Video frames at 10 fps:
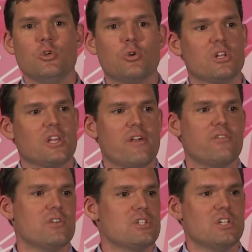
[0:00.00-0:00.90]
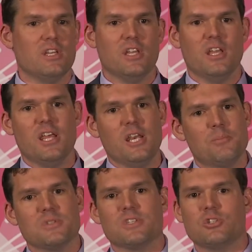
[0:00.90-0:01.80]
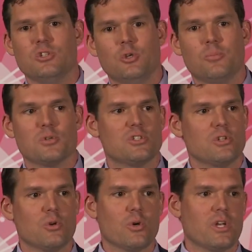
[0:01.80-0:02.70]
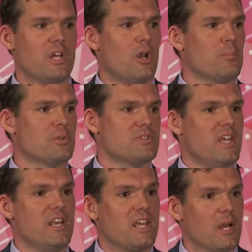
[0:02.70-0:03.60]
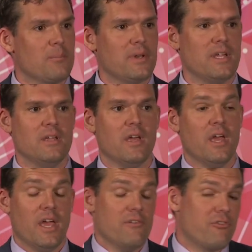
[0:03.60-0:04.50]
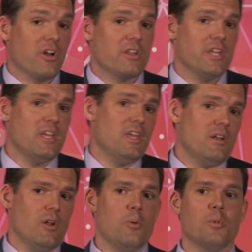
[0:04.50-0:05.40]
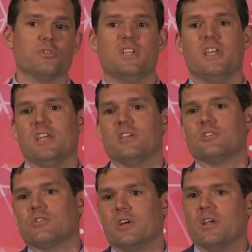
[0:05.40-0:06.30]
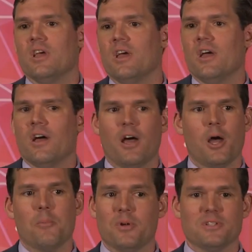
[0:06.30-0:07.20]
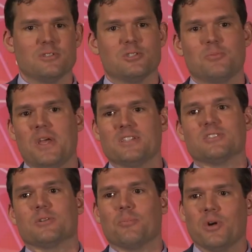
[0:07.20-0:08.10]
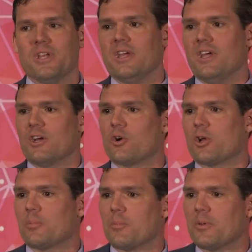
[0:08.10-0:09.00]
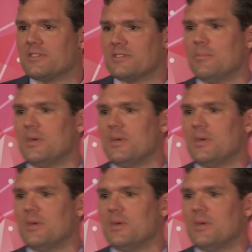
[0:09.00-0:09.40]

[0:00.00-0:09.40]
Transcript: you can leverage in any position you pursue at almost any company, and frankly, in almost any industry. But space is a pretty incredible place to